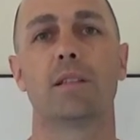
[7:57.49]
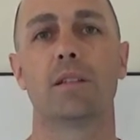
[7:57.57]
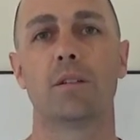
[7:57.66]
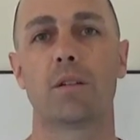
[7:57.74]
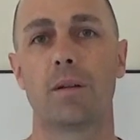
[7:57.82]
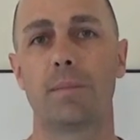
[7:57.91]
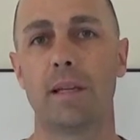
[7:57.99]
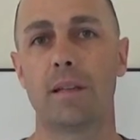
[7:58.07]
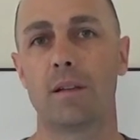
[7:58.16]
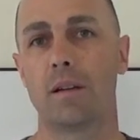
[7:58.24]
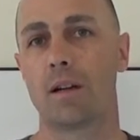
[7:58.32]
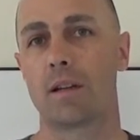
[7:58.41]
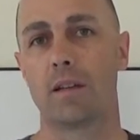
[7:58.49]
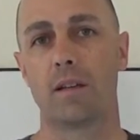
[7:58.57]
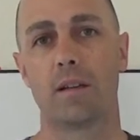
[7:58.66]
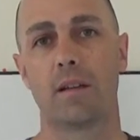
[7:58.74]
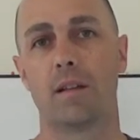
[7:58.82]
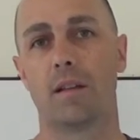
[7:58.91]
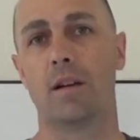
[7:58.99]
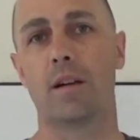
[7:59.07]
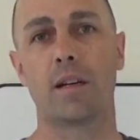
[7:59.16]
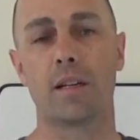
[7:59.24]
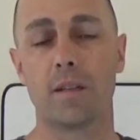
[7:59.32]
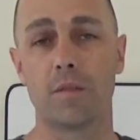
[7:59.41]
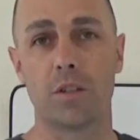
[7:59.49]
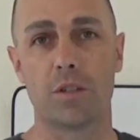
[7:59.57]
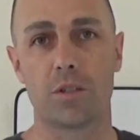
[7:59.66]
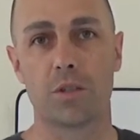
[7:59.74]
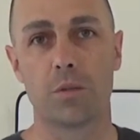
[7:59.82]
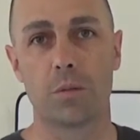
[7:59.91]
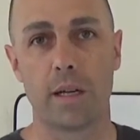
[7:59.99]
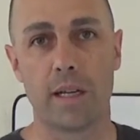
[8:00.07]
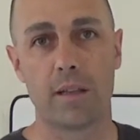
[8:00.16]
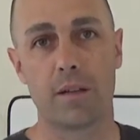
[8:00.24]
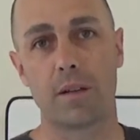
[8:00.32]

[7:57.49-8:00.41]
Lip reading: Do you know what I mean? They're not going to give you your true weight. They're